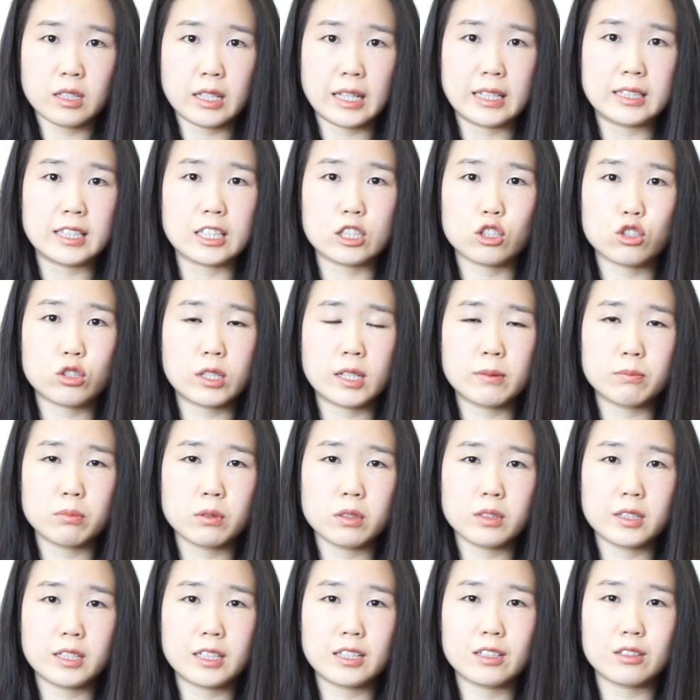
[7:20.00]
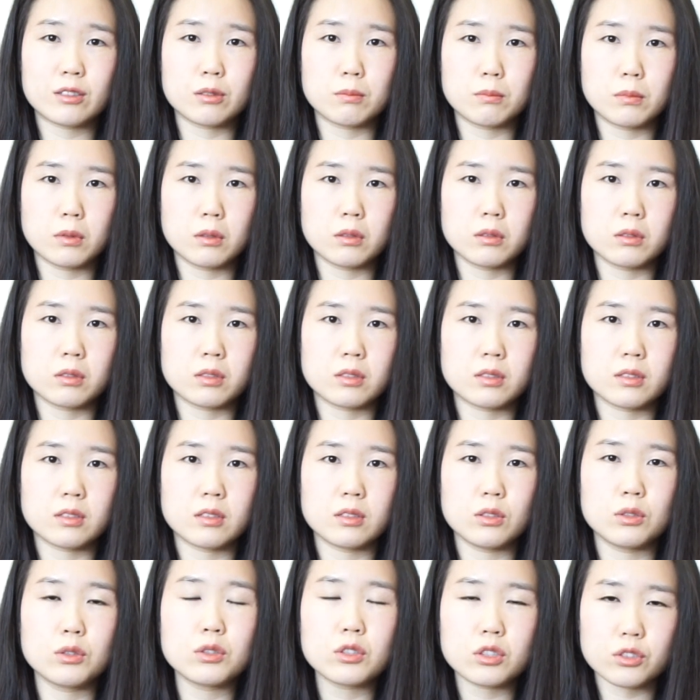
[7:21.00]
and extrapolate the most
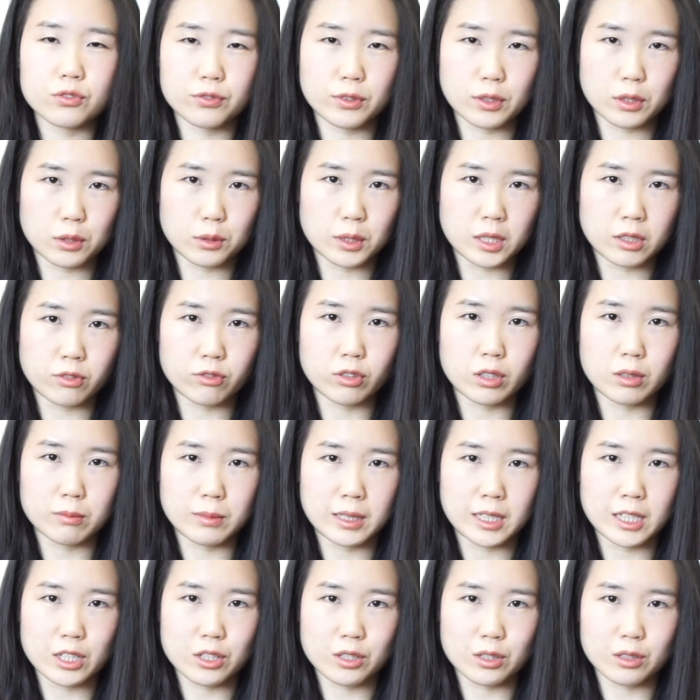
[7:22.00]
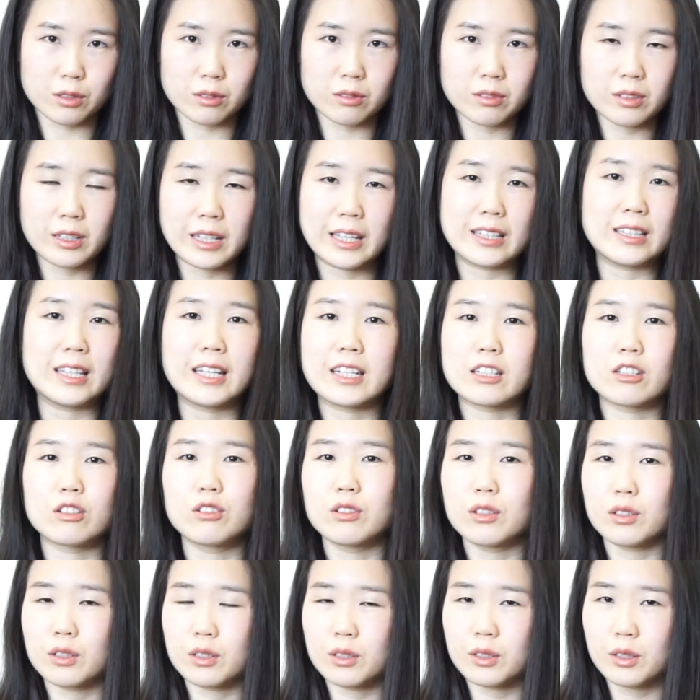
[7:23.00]
useful information and
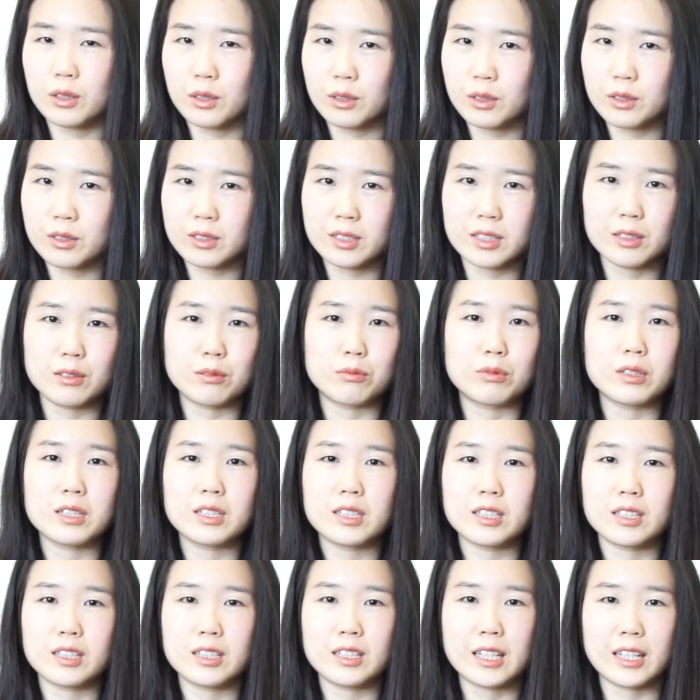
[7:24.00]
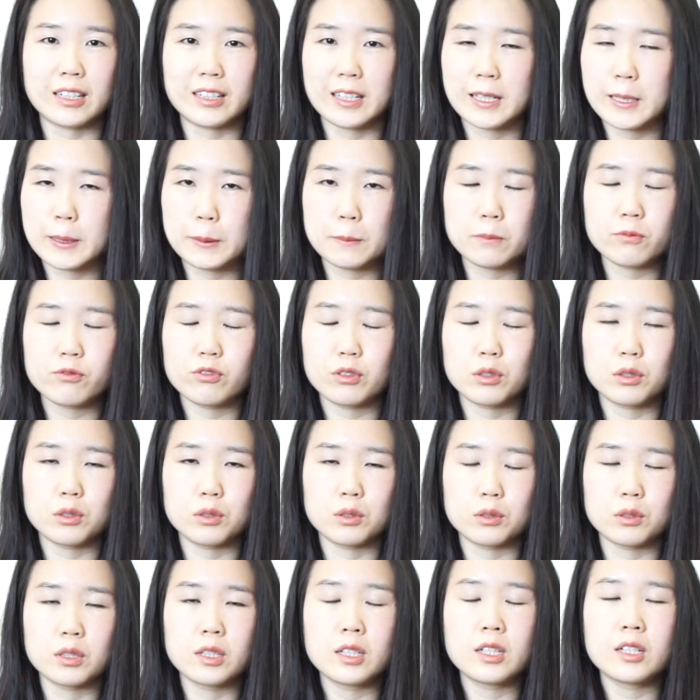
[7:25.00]
ignore all the really
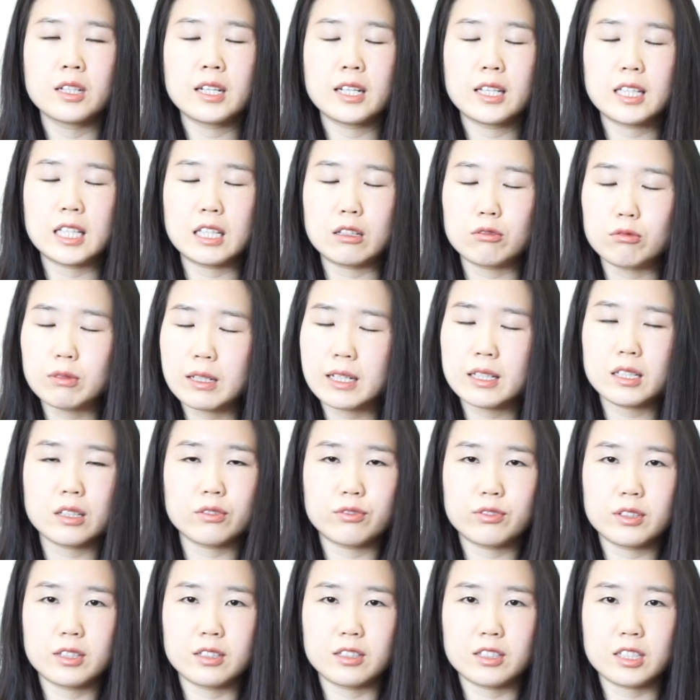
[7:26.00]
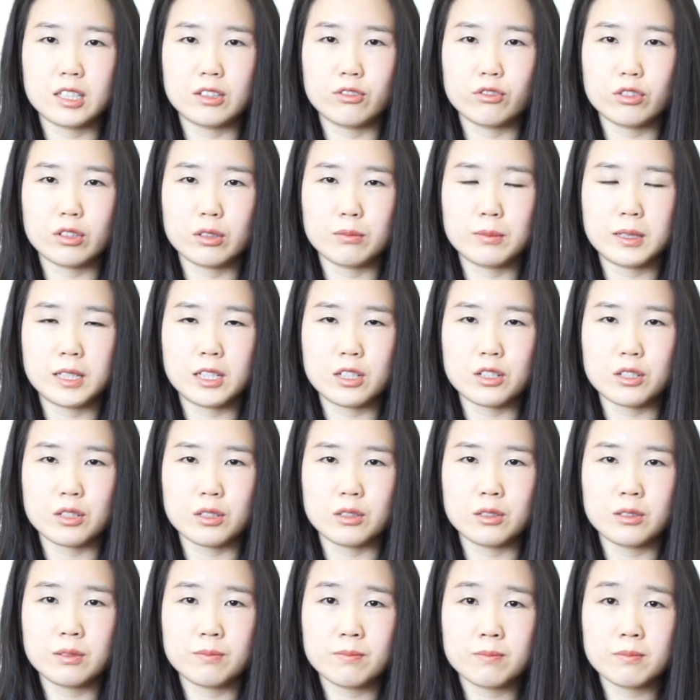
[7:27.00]
unhelpful, irrelevant
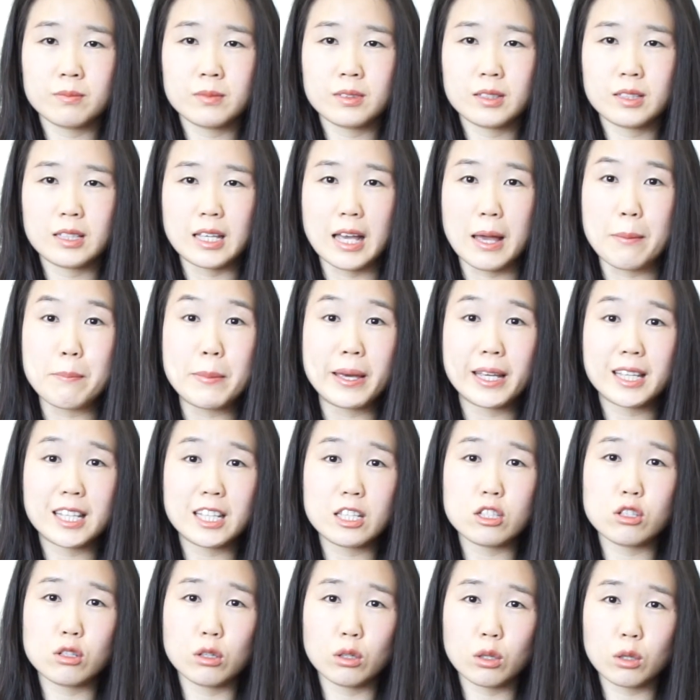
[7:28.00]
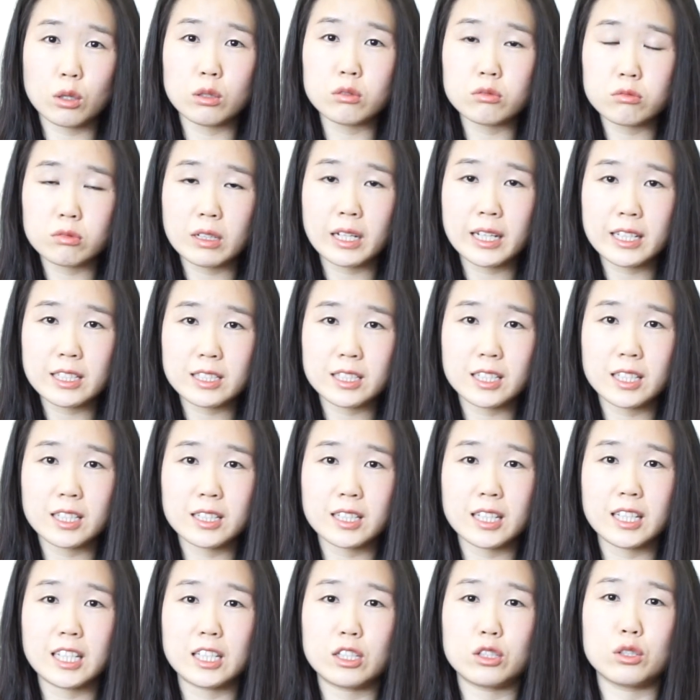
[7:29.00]
information. And make it your own writing
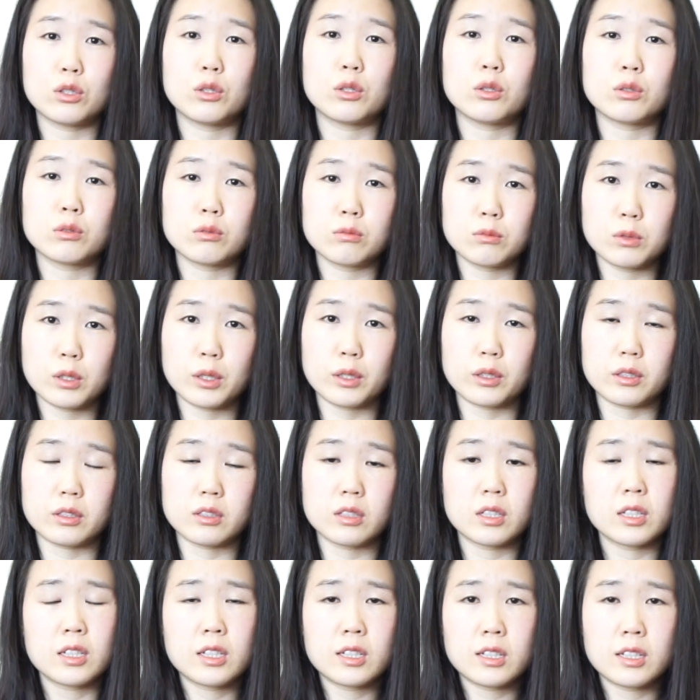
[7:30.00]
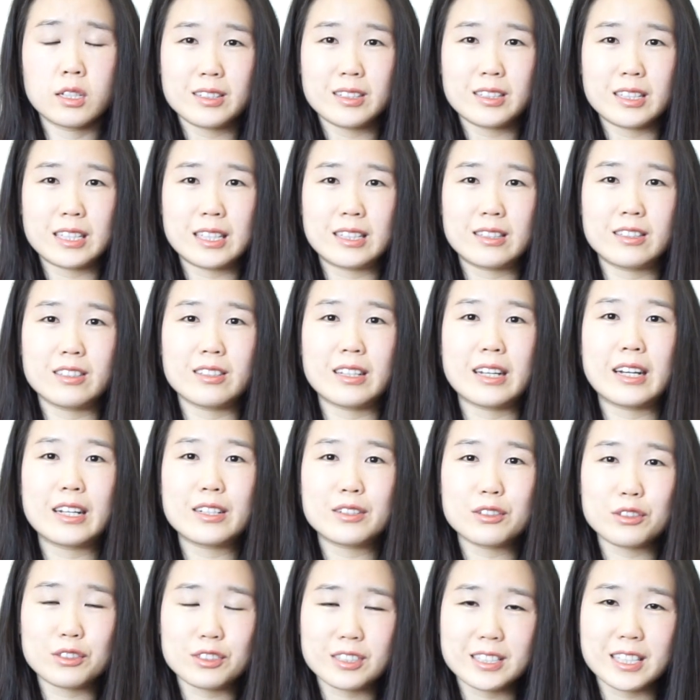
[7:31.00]
in your own word. In the
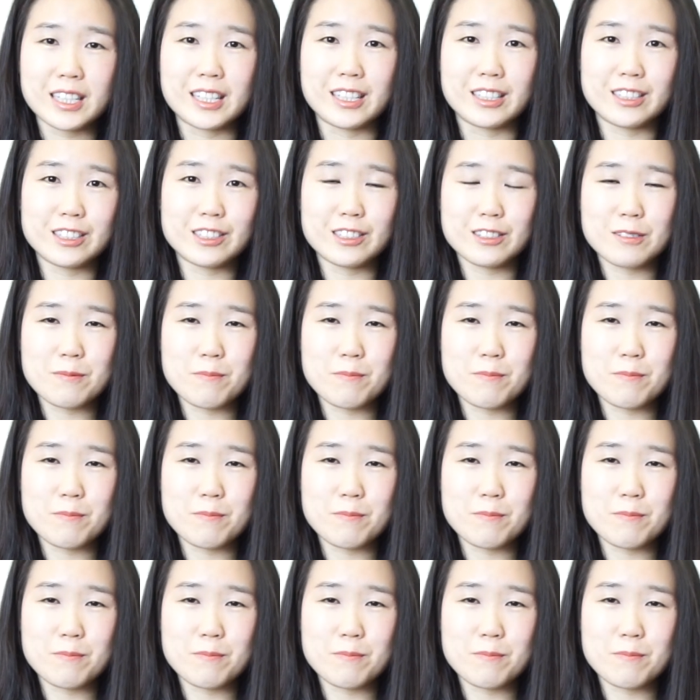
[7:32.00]
other sense,